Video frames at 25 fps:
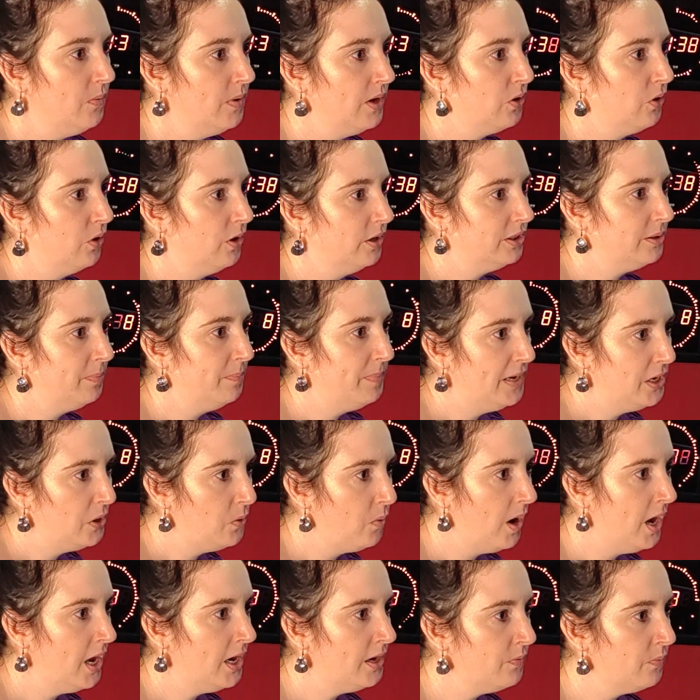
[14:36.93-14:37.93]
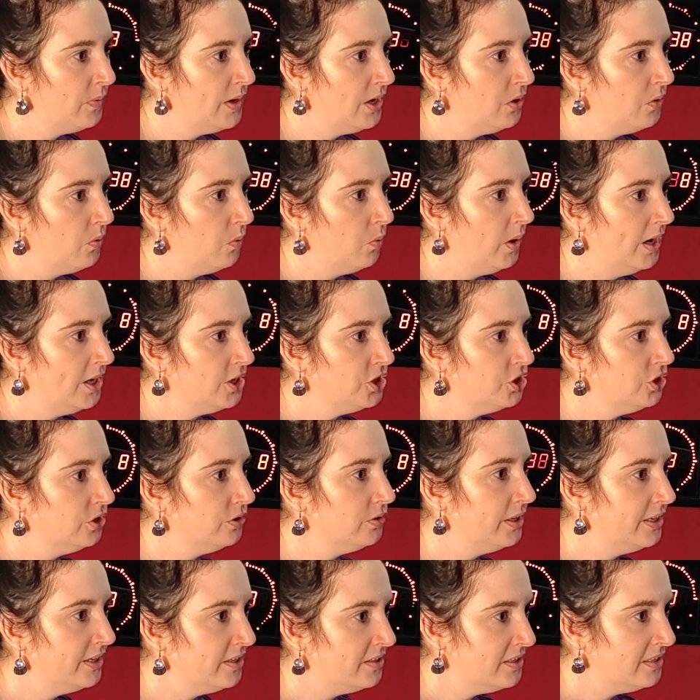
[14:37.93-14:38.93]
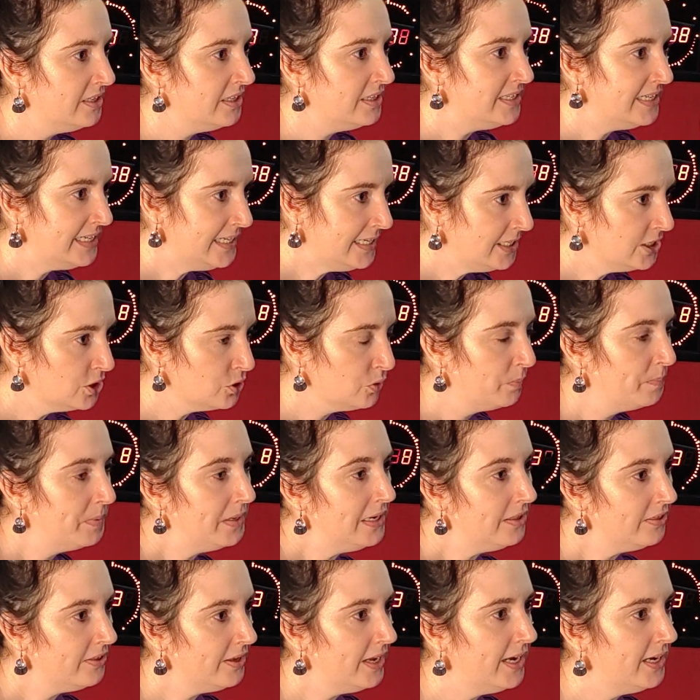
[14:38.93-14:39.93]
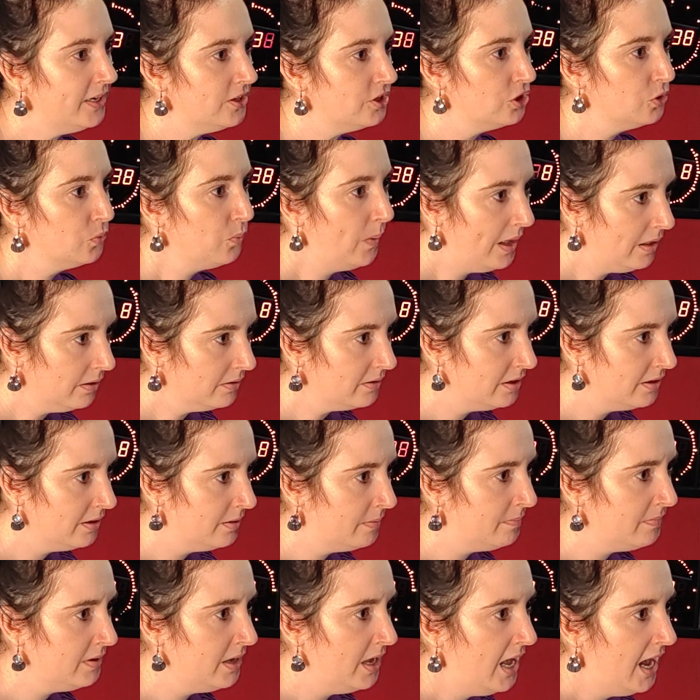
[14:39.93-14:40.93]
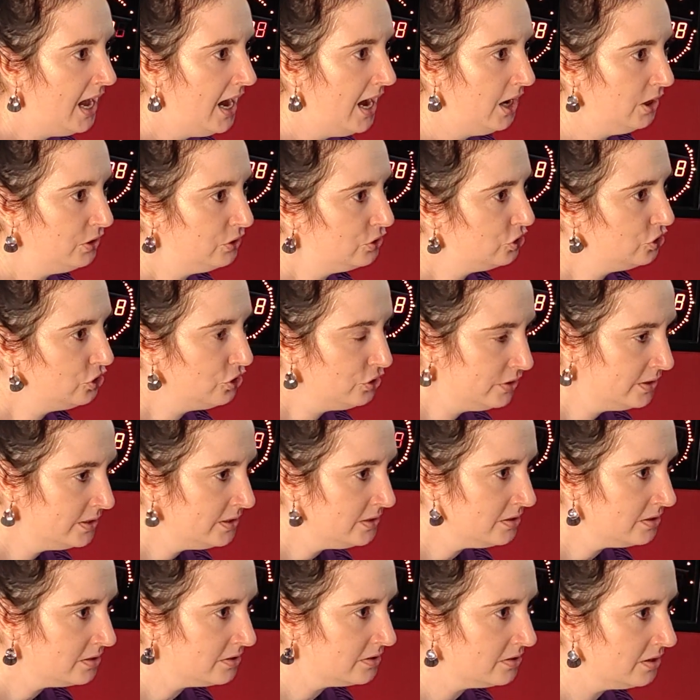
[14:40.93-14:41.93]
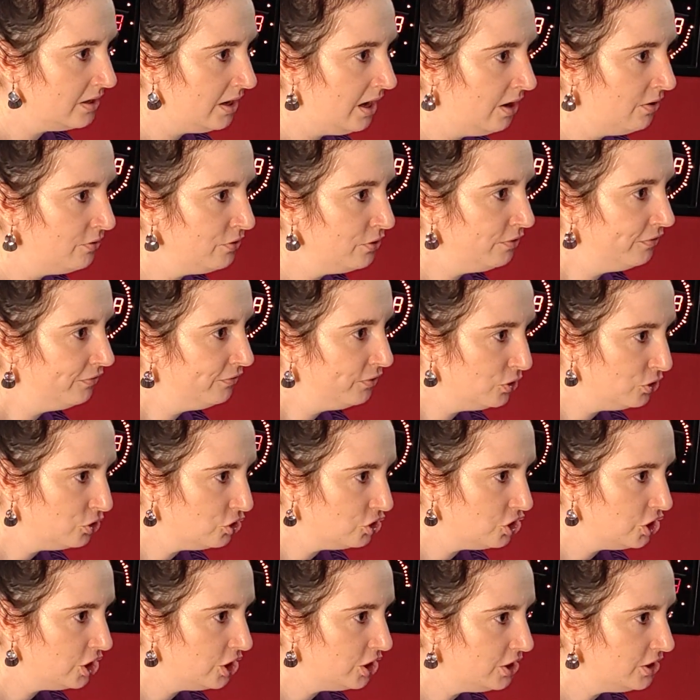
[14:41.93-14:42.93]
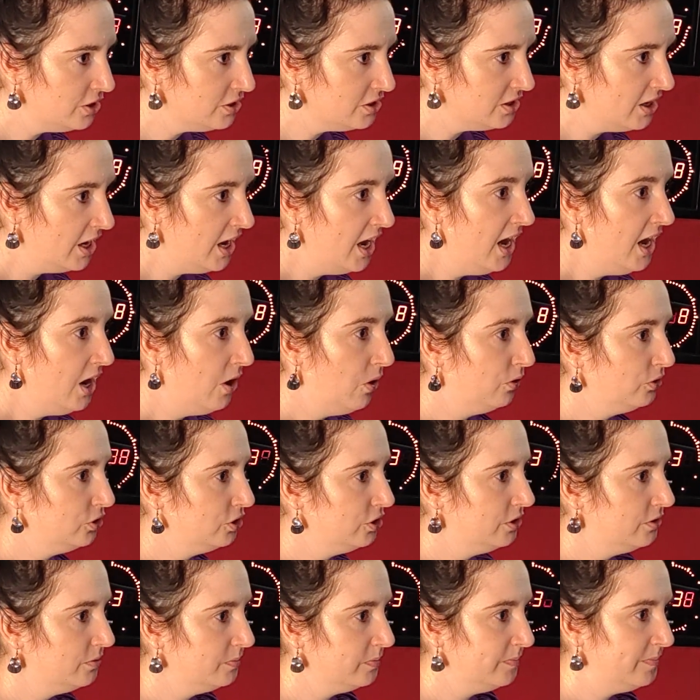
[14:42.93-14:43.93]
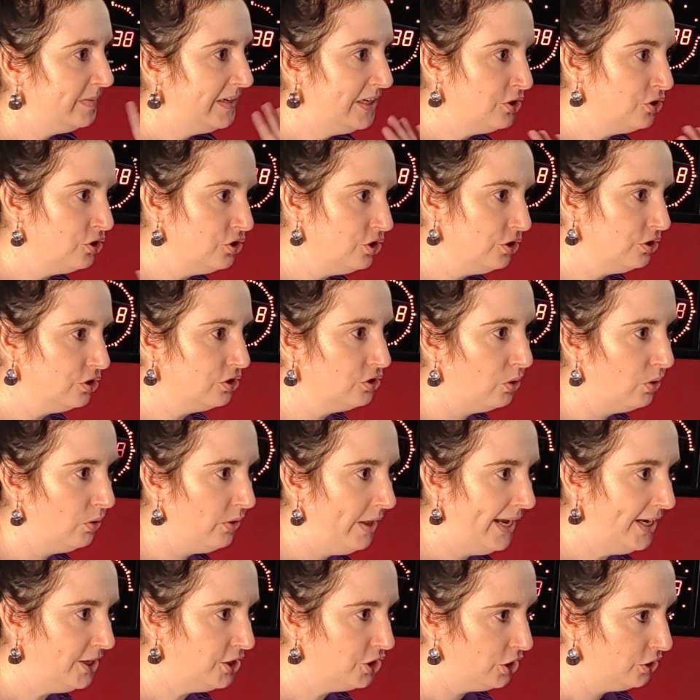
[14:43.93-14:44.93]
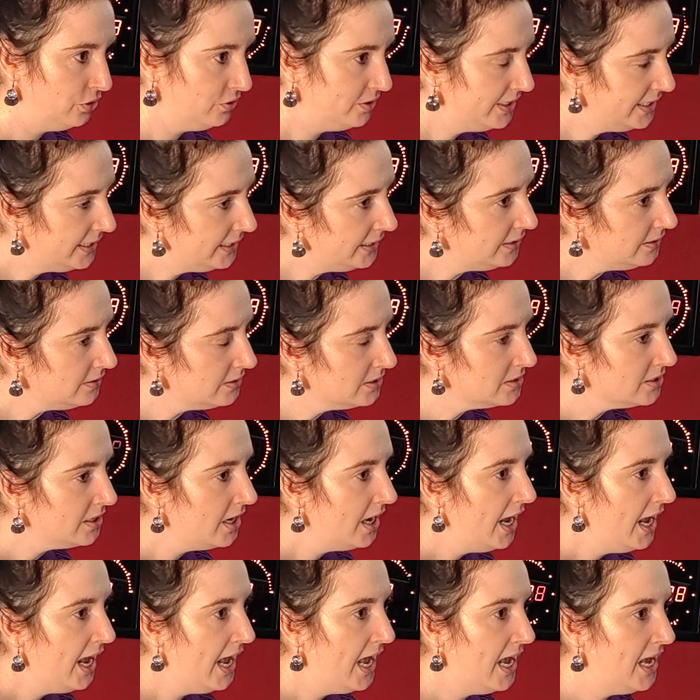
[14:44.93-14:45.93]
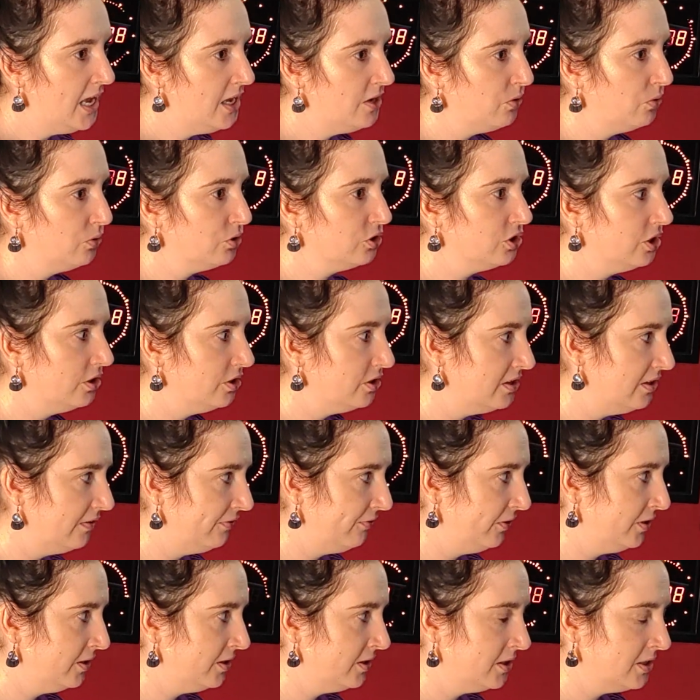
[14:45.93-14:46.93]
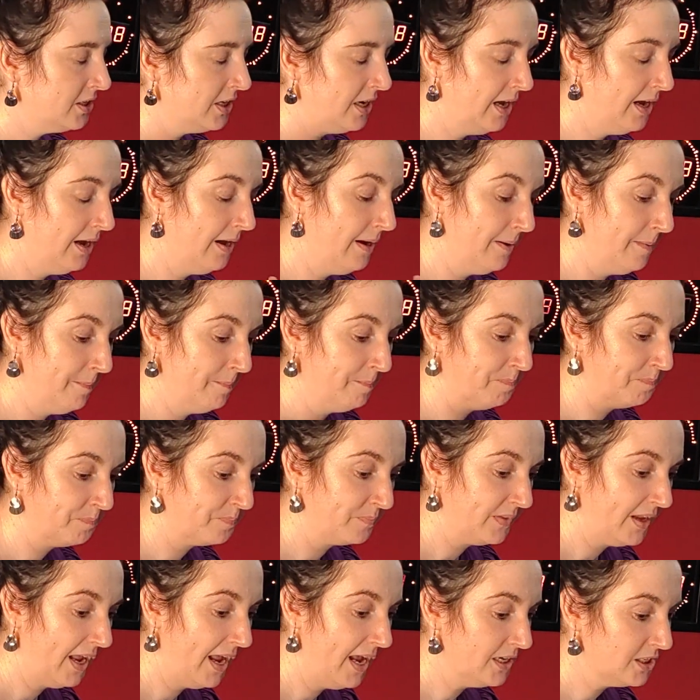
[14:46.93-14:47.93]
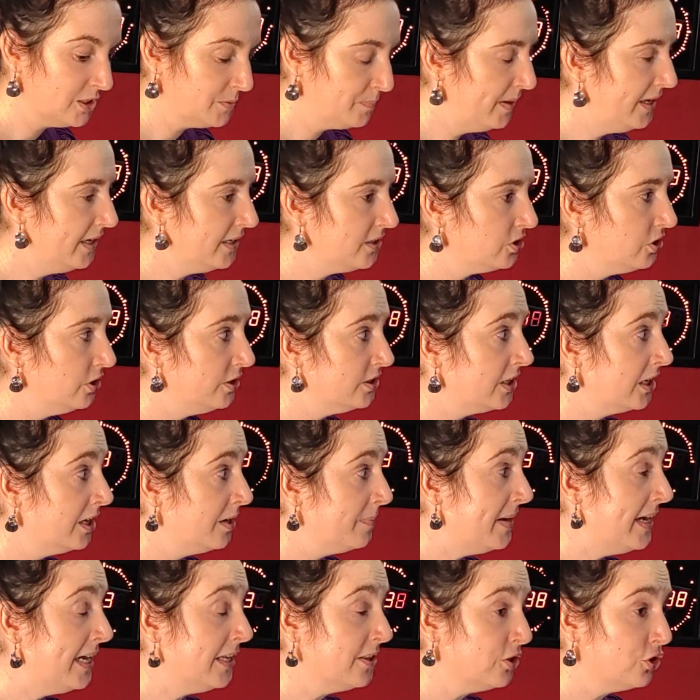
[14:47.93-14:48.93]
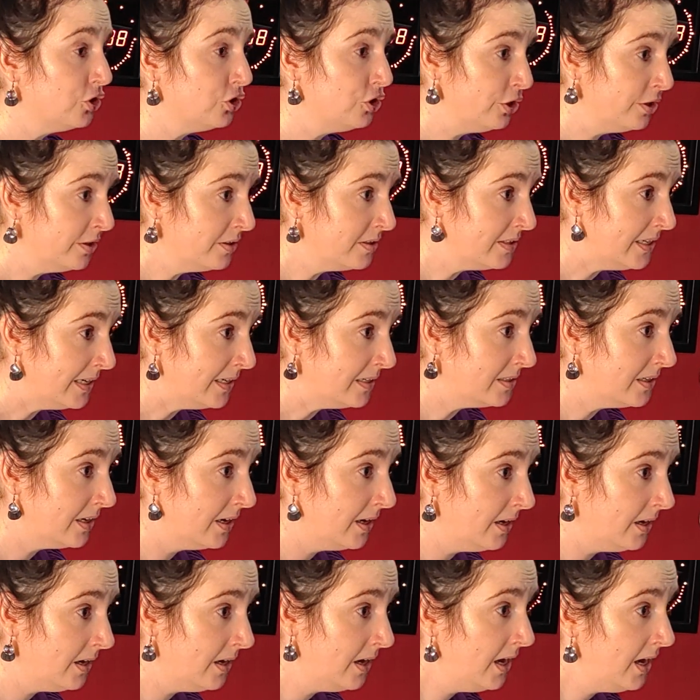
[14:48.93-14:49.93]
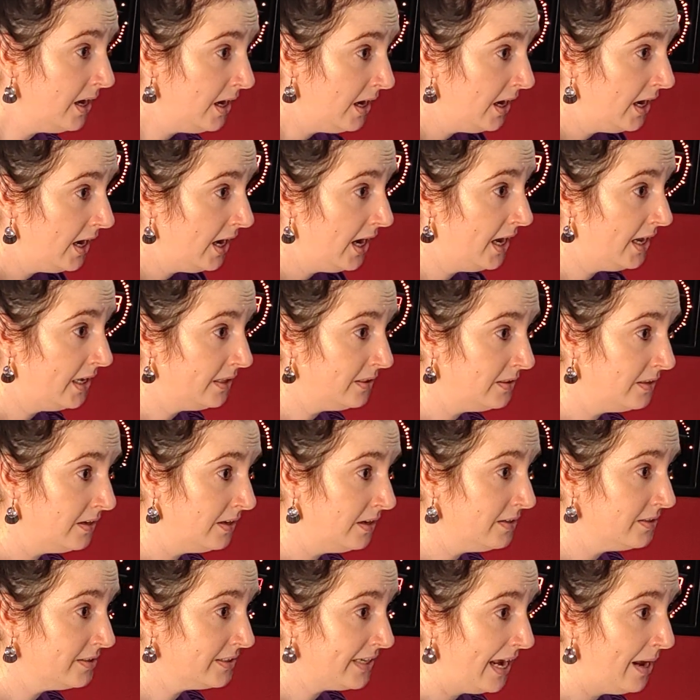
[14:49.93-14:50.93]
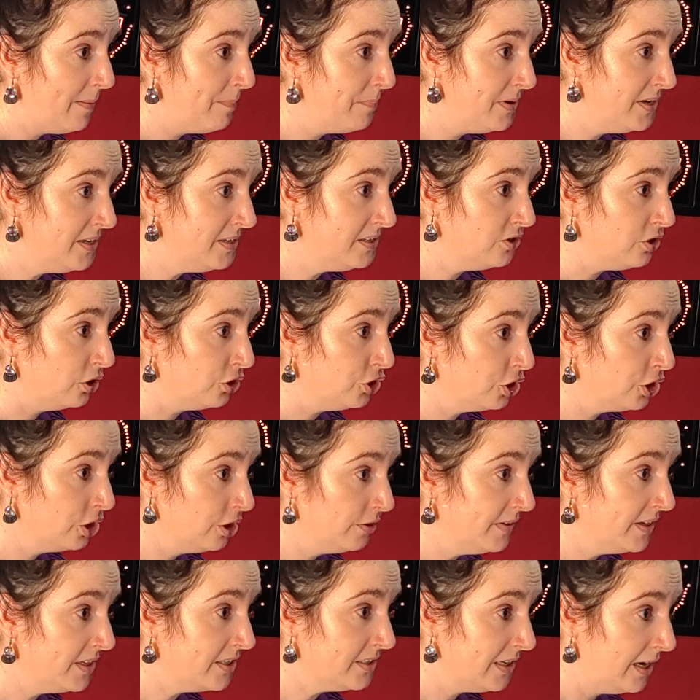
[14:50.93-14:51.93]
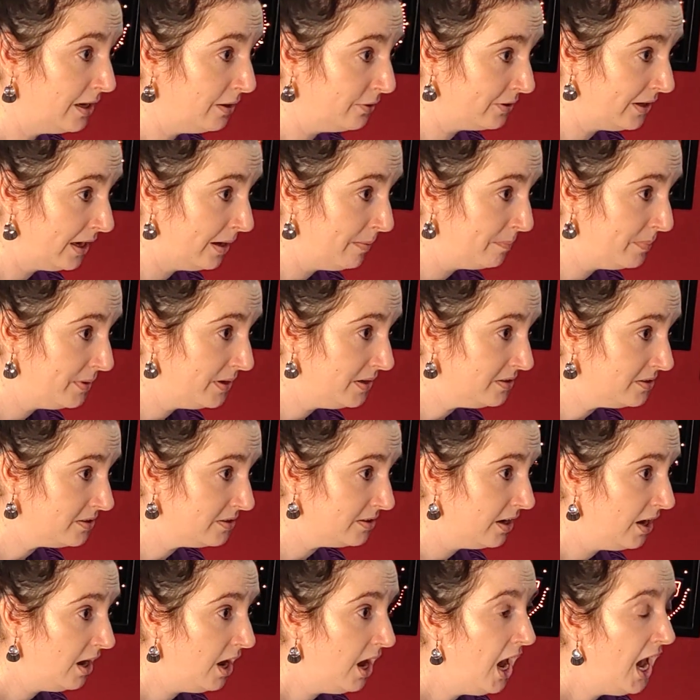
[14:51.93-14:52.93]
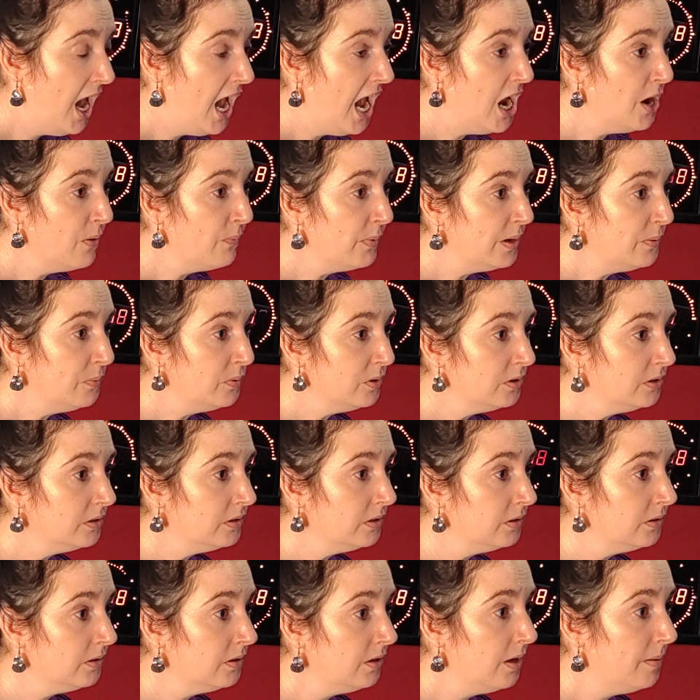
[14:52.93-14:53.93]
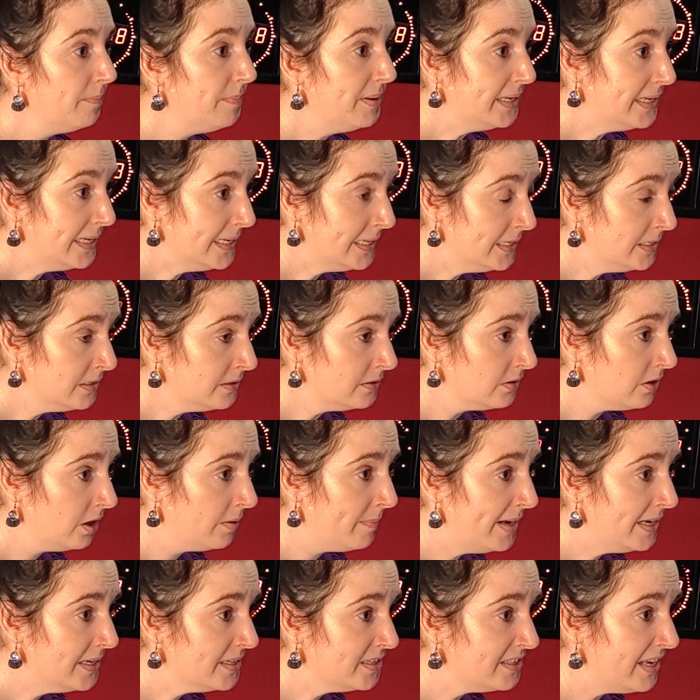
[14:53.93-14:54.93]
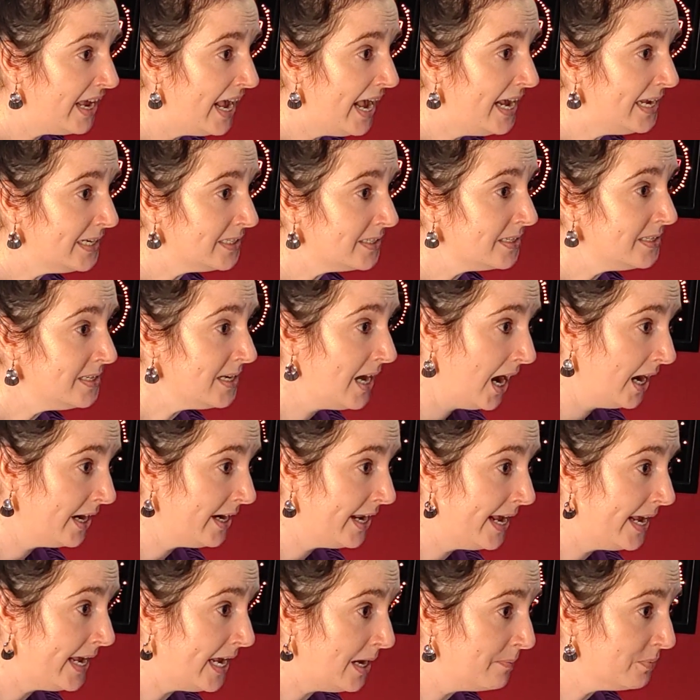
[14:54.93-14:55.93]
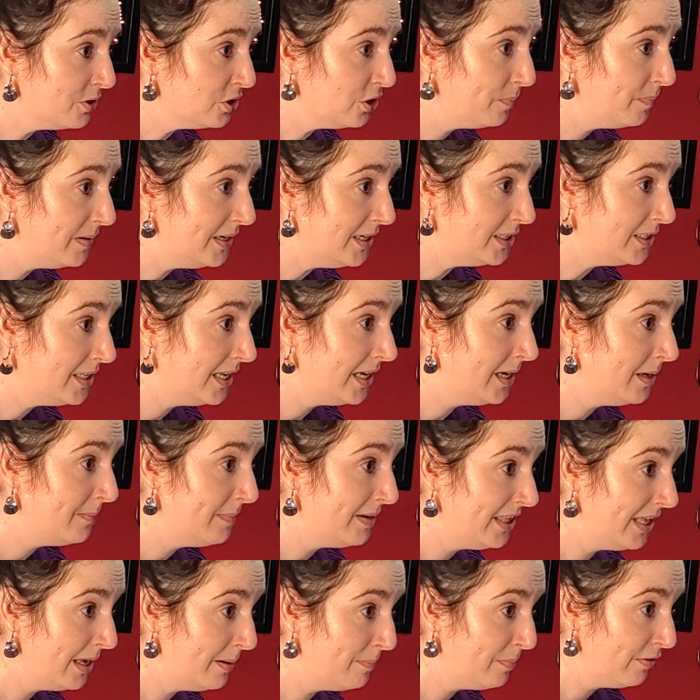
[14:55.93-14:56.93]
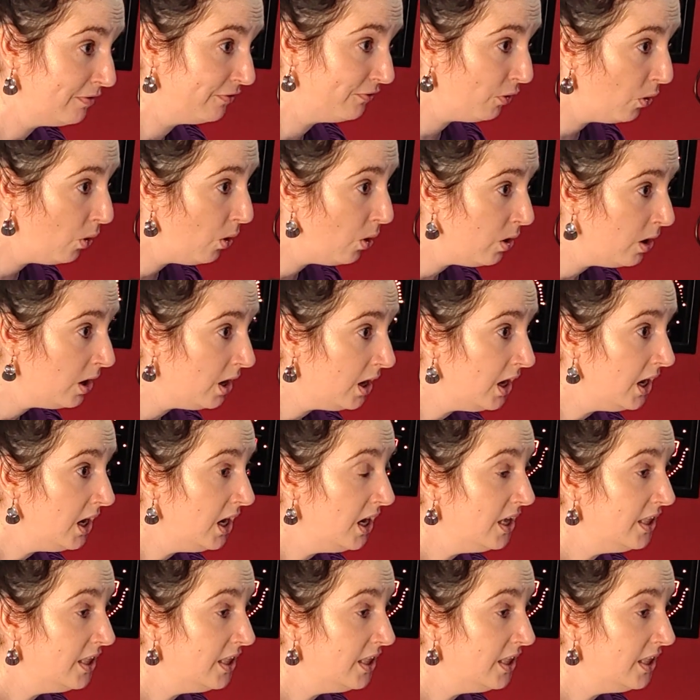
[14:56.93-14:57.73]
We call it the big one. We want you, the deans will be there to welcome our students, our new first years. Also, you'll be introduced to all the HODs and also different aspects. So it's going to be at the student center at this campus, Tshwane South Campus. And we will begin, commence at 9 a.m. So please be there before.